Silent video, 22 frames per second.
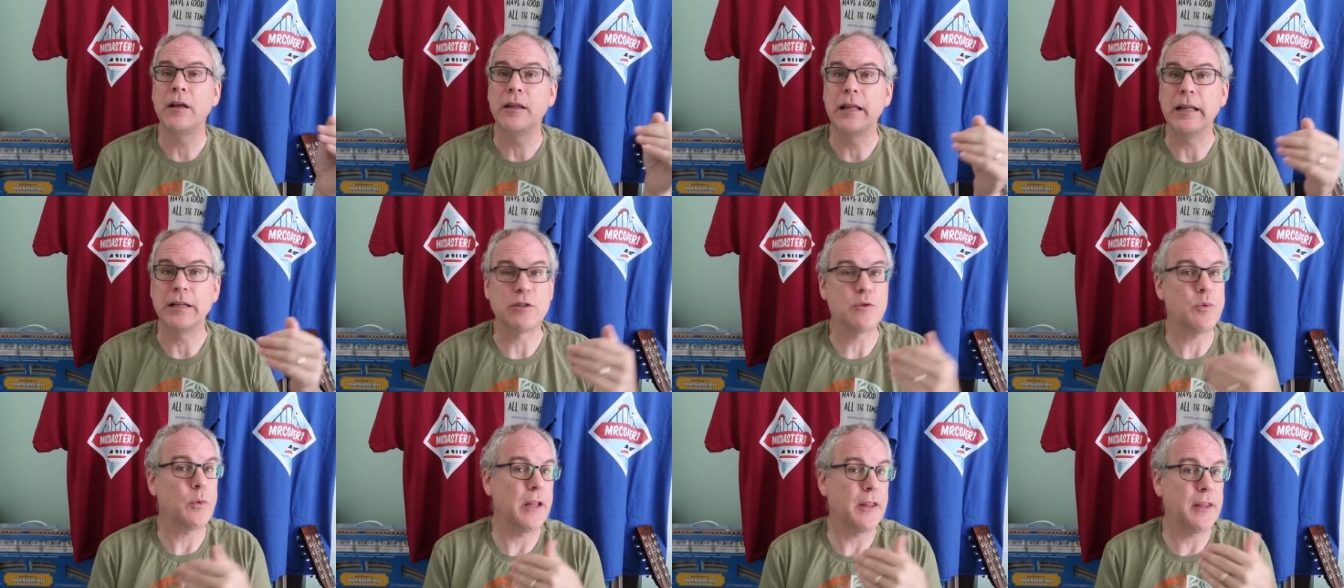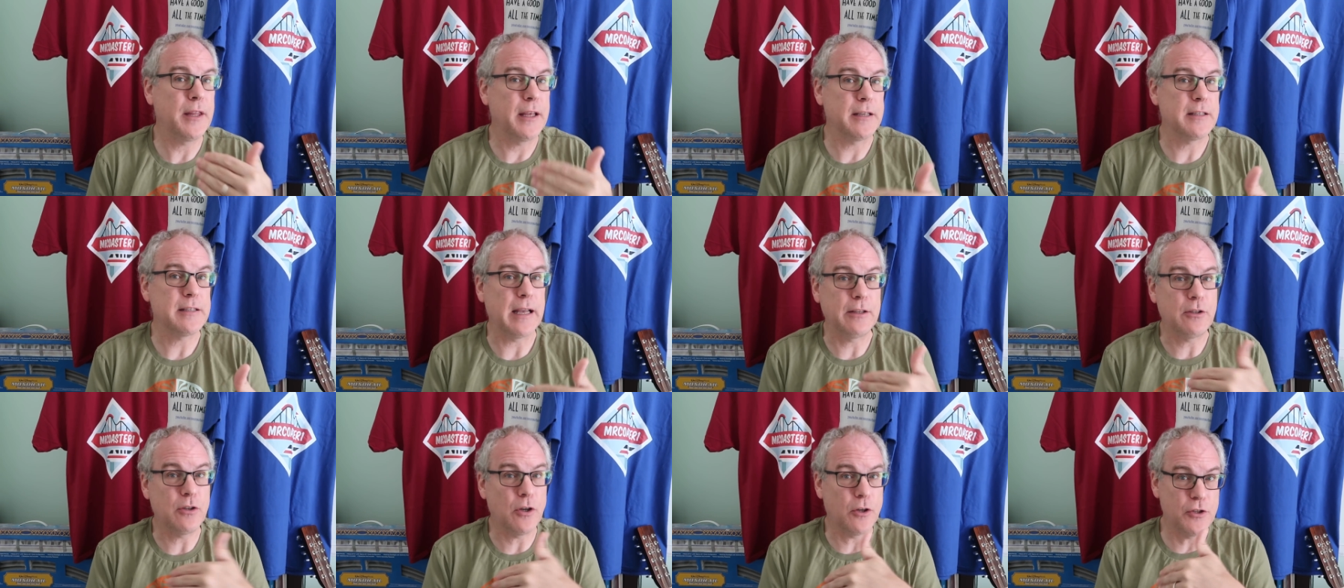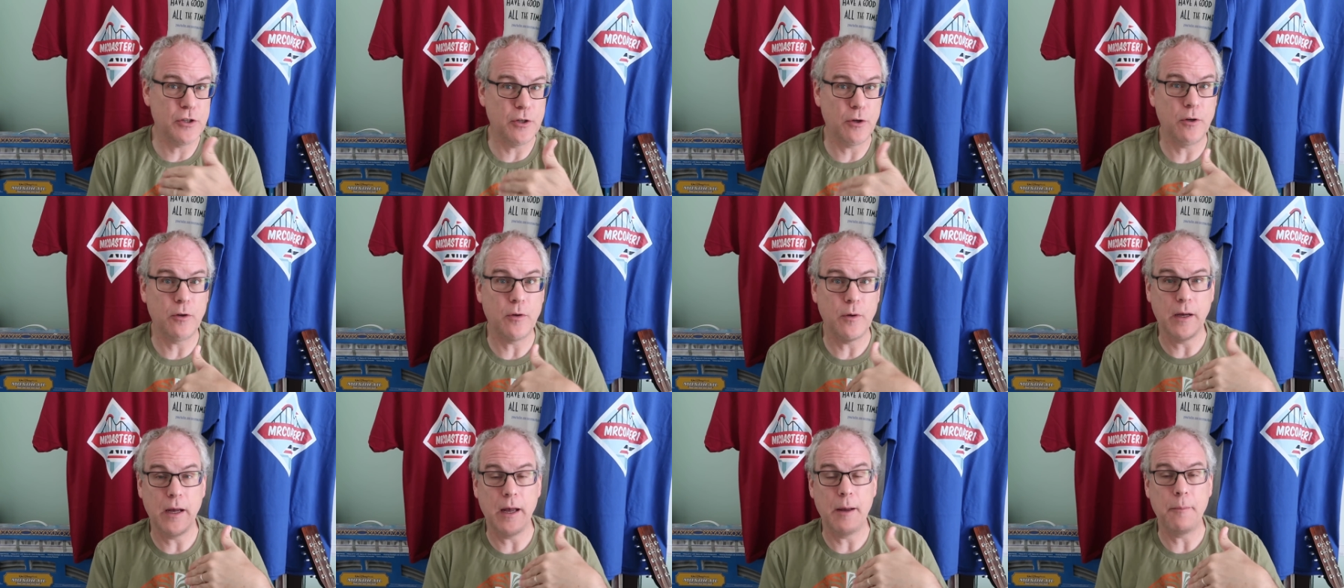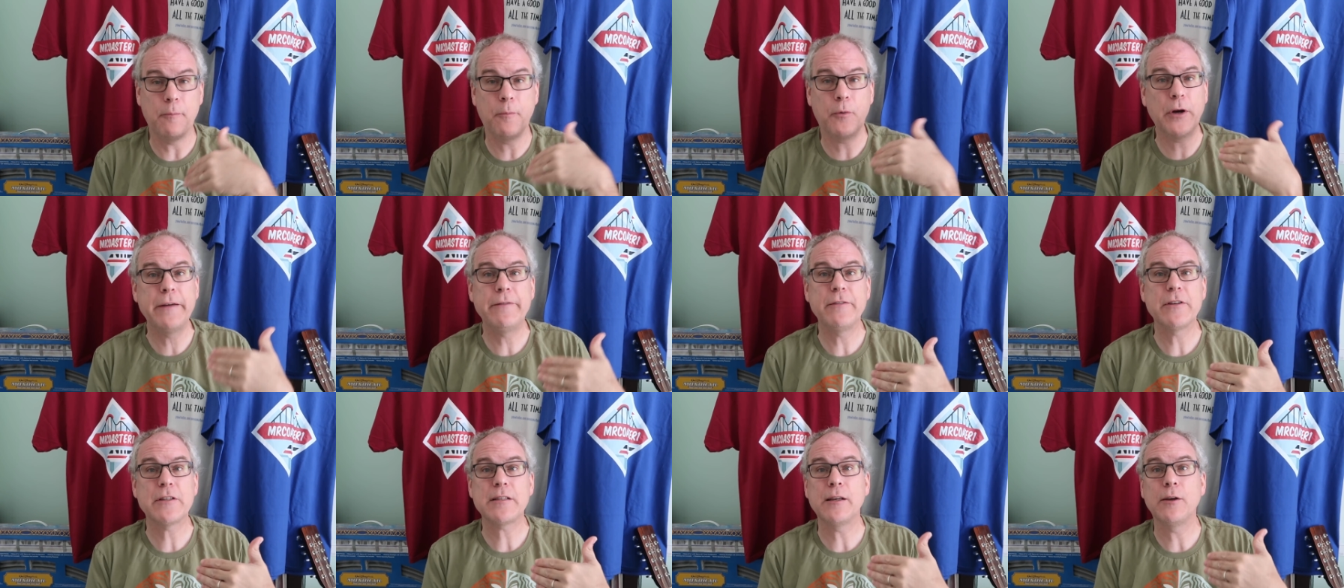That's one of the things I told you
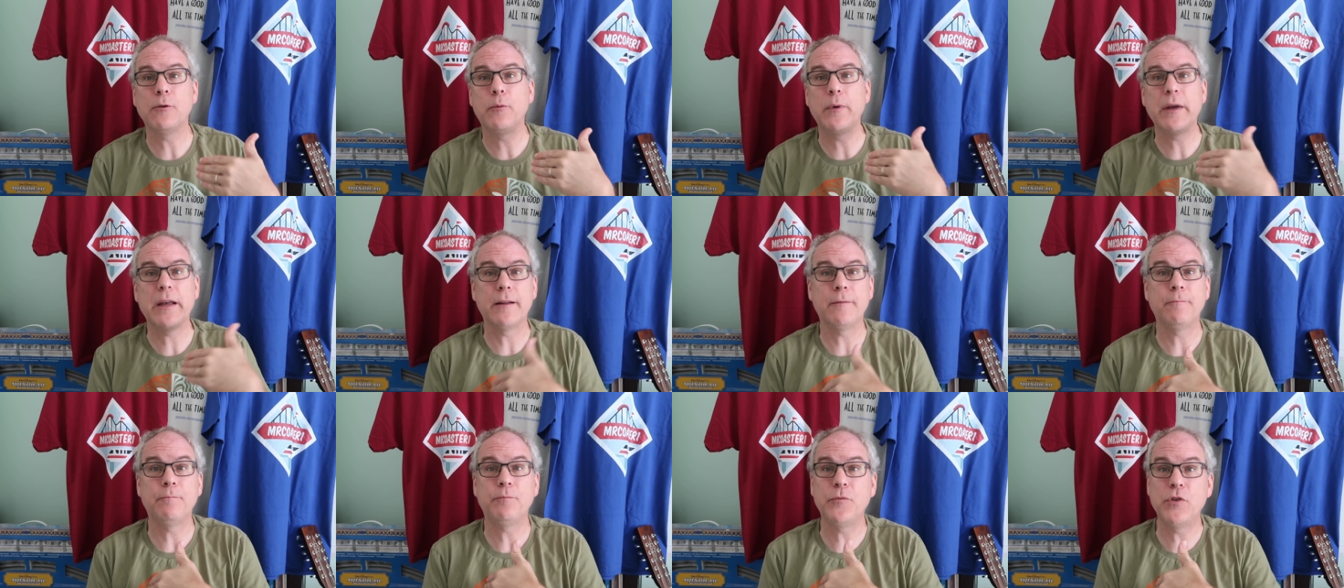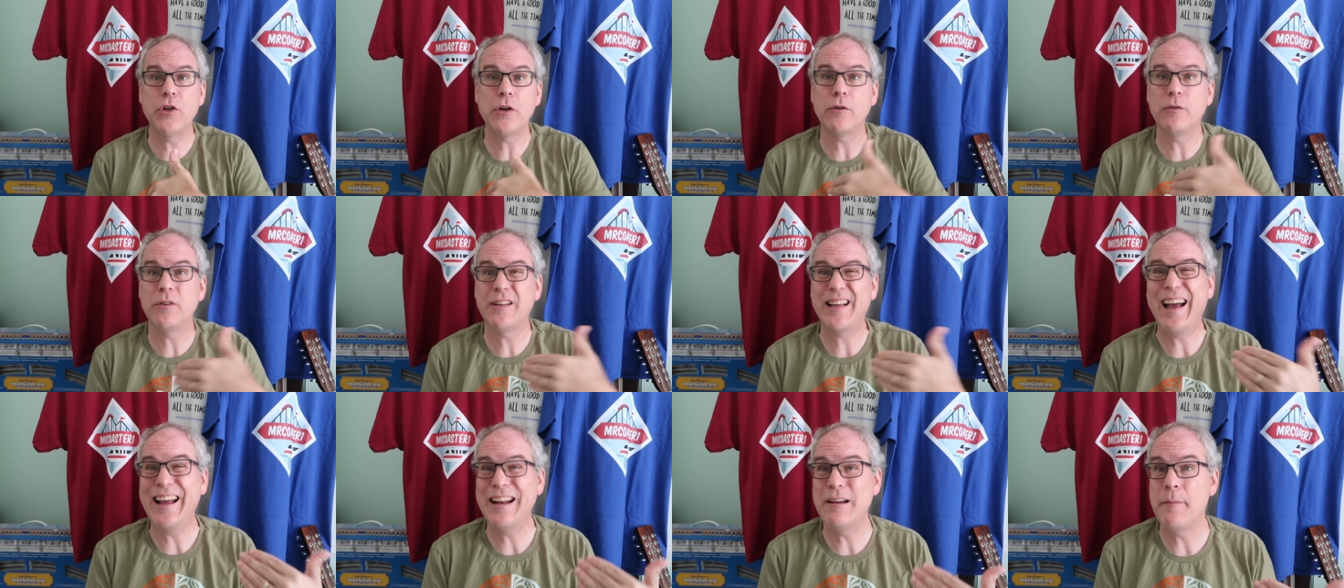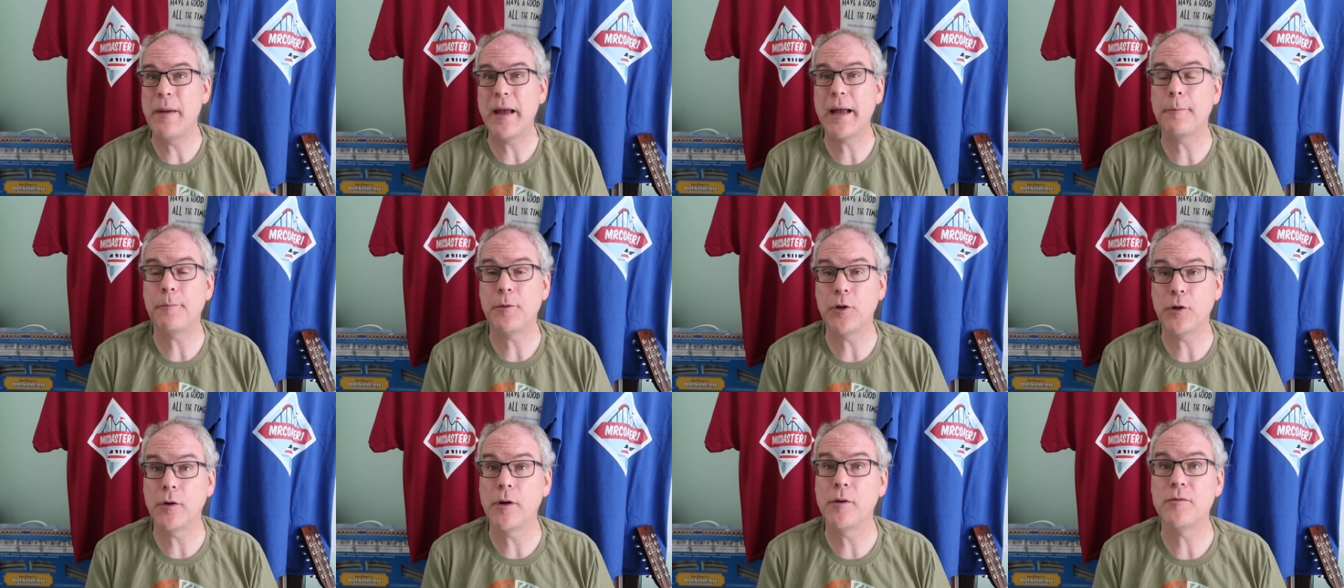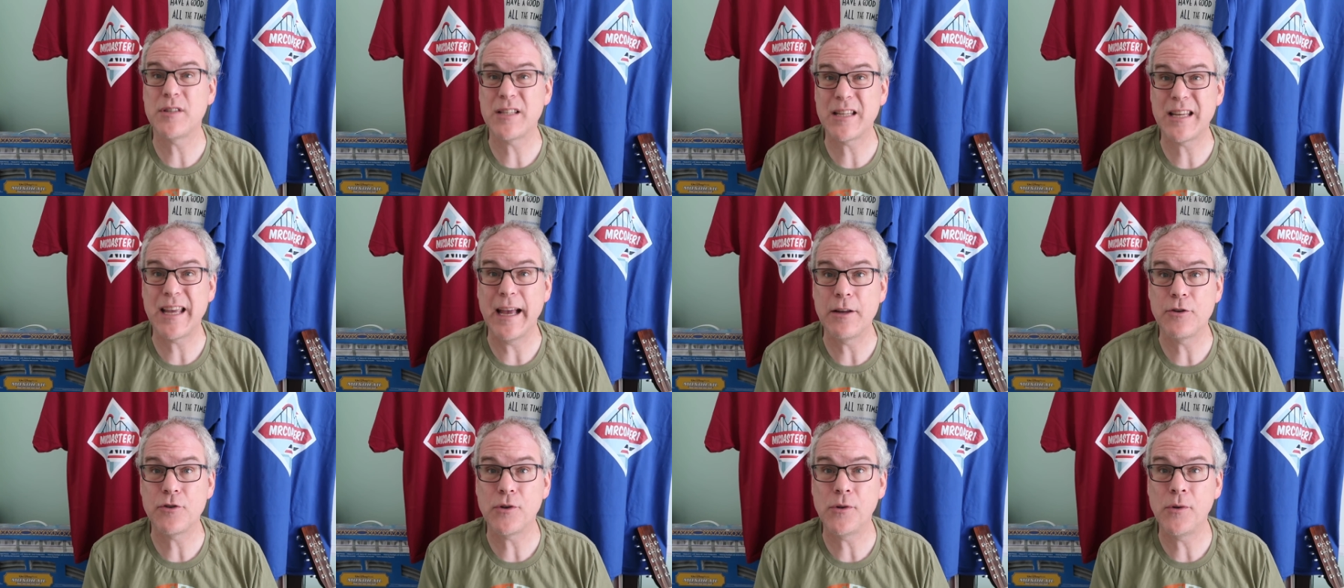previously. You could kind of make up your own
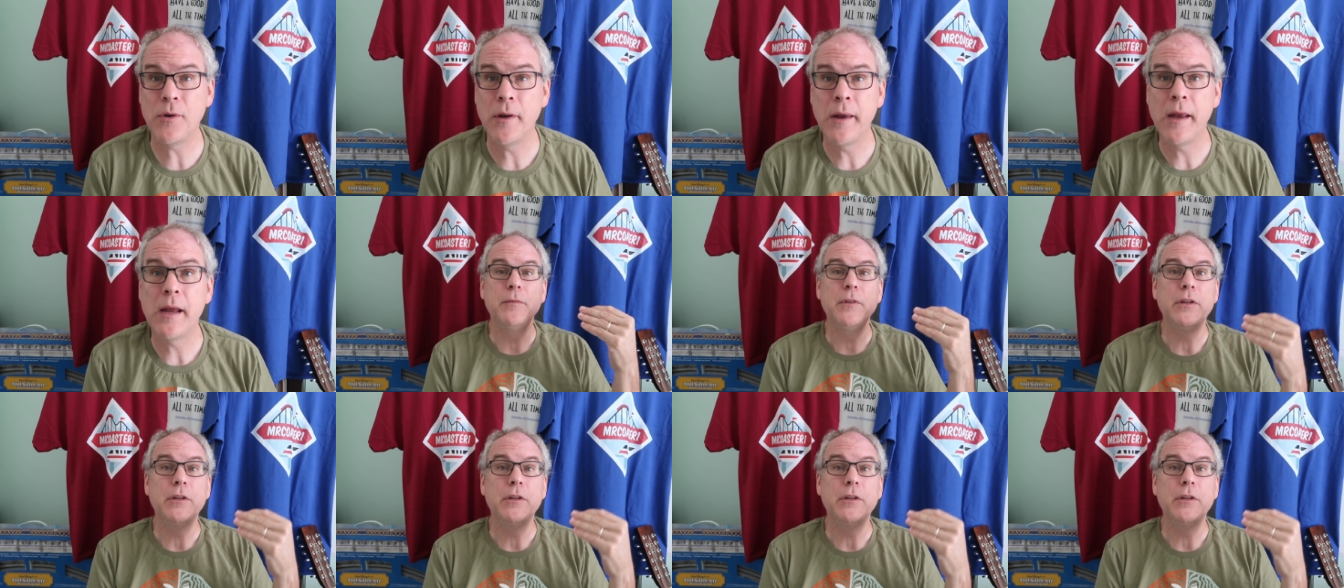schedule.